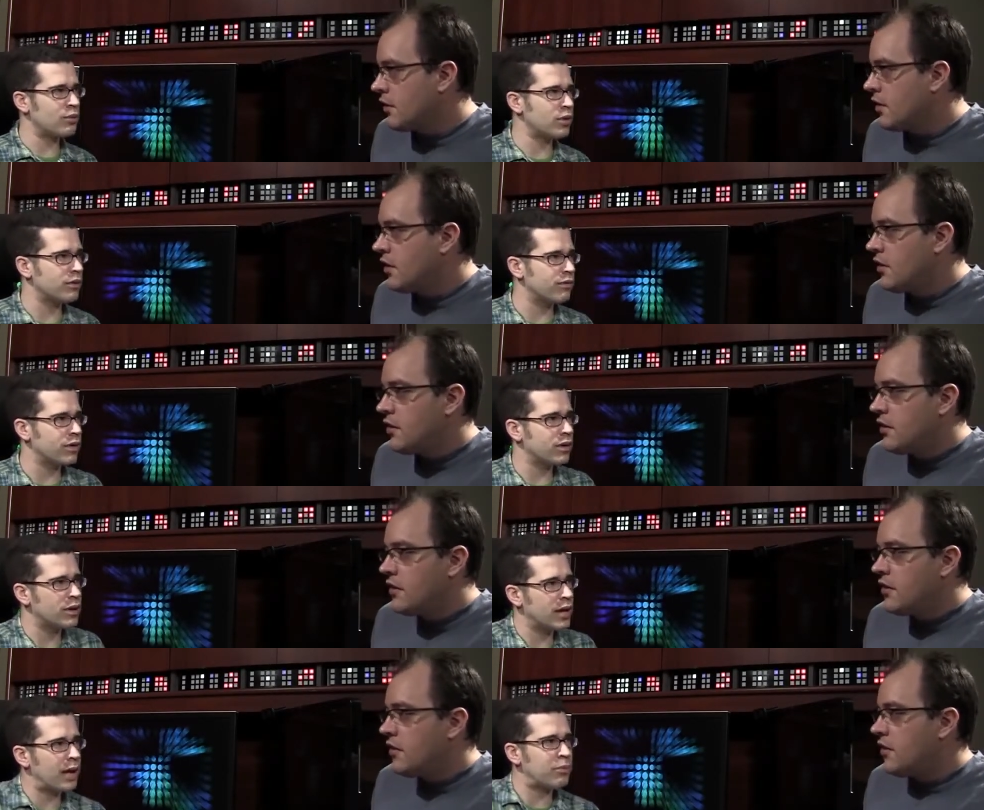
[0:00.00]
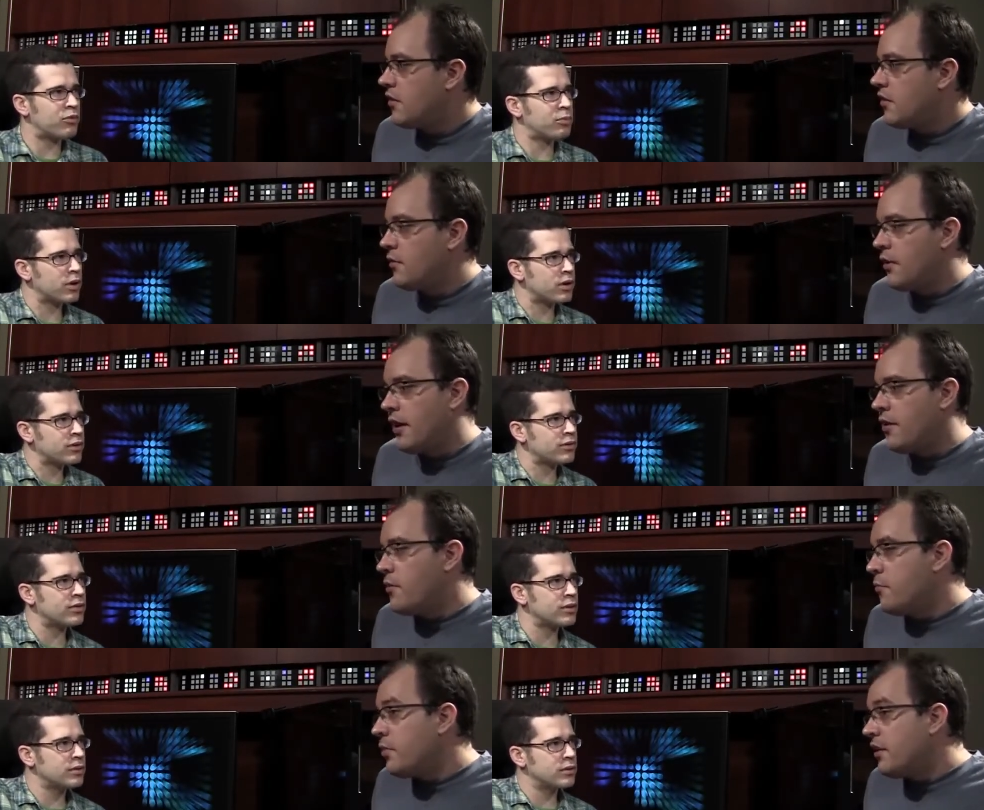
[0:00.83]
Speaker 1: any one of uh, Apple's
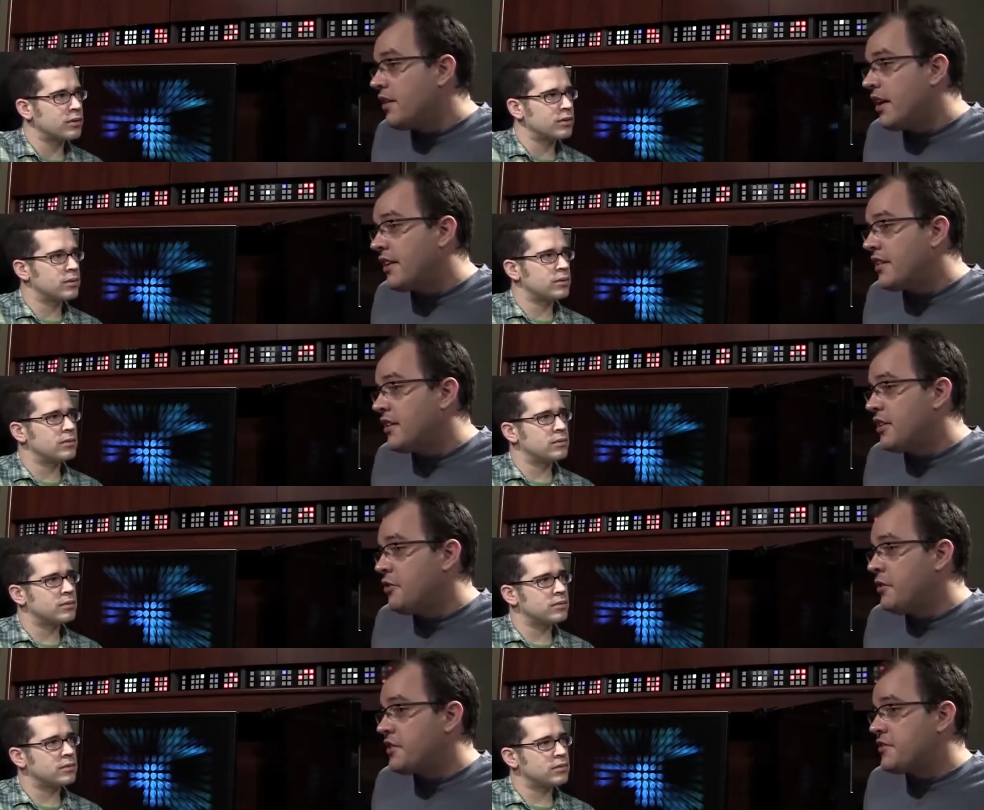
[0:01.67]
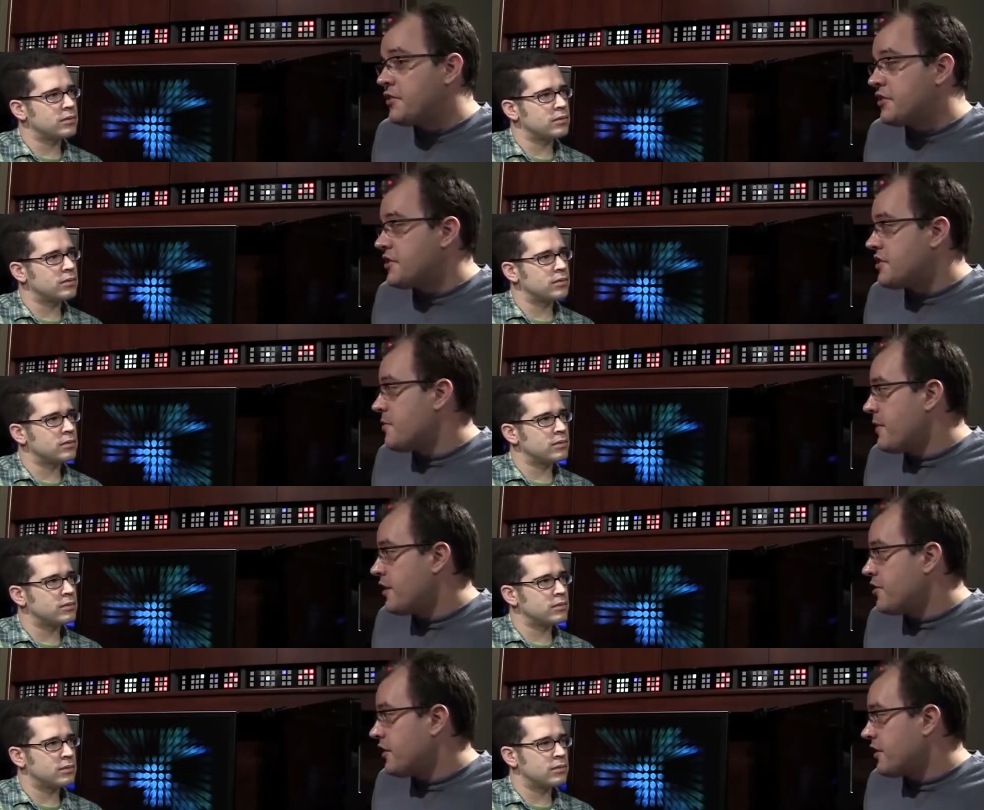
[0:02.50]
products. Right.
Speaker 2: But like the US versus the
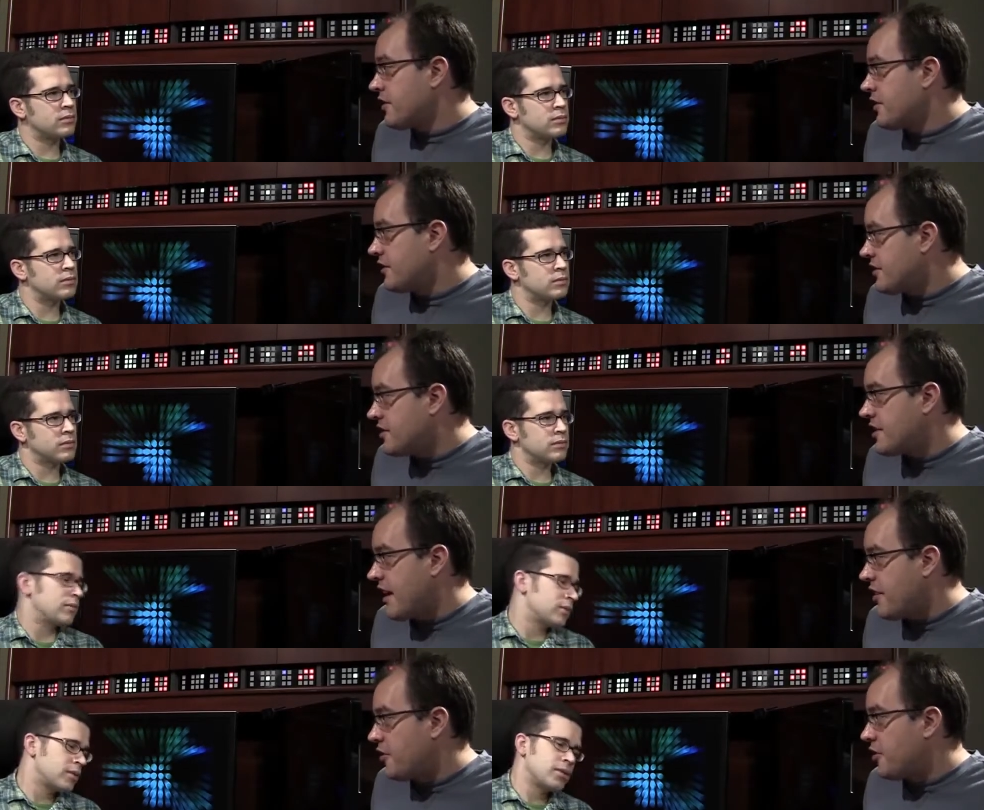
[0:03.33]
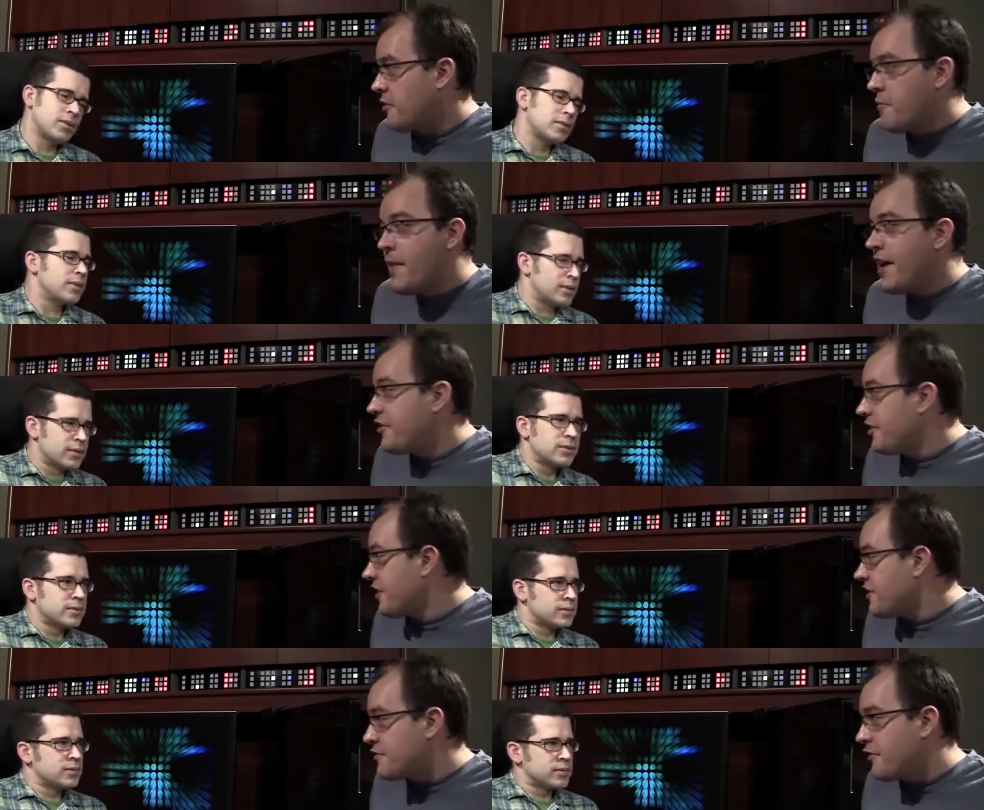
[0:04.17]
metric standard,
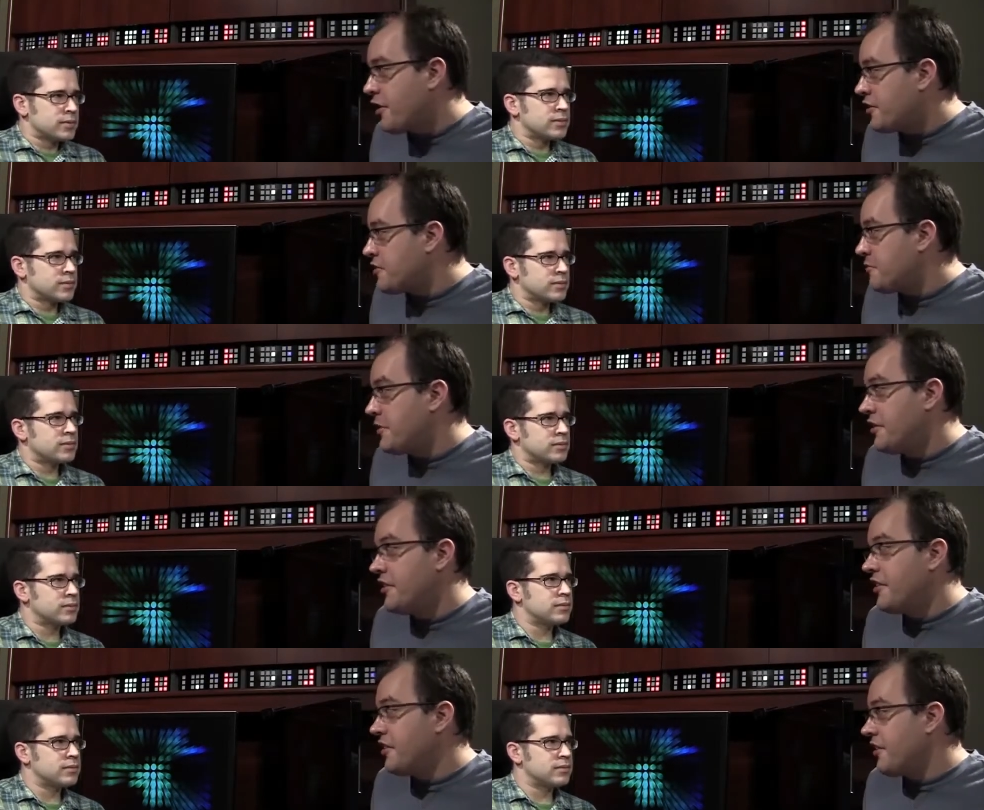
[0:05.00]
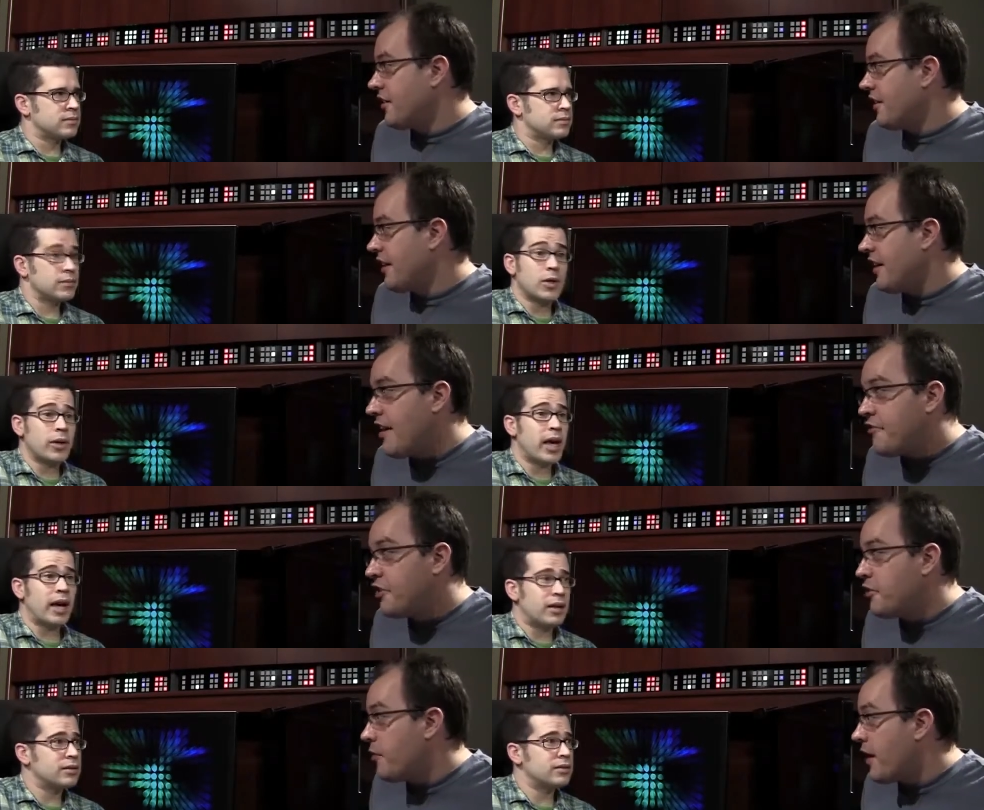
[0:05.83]
metric is far superior in oh, yeah.
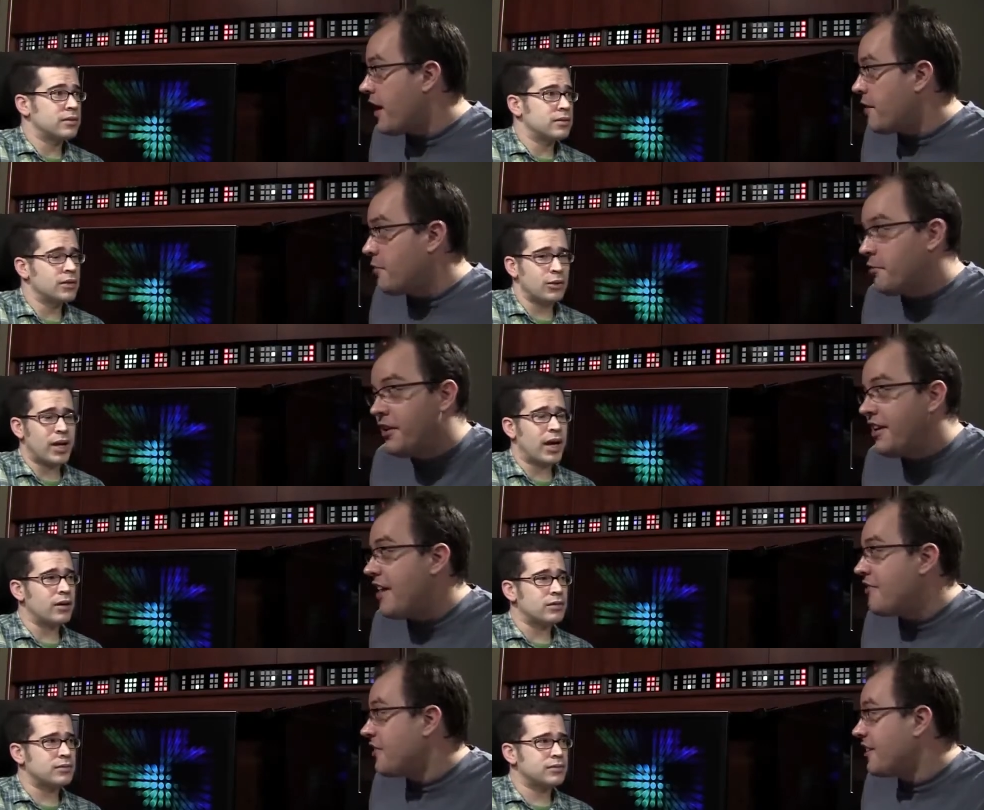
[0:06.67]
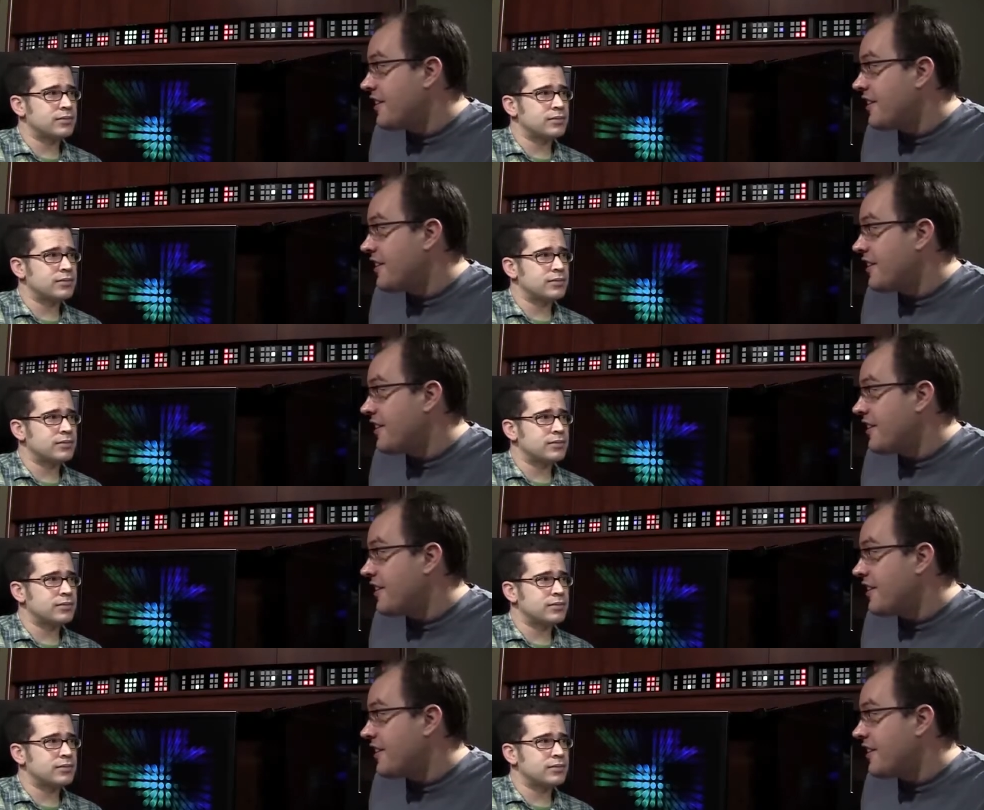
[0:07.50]
every way, but no we're doubt. never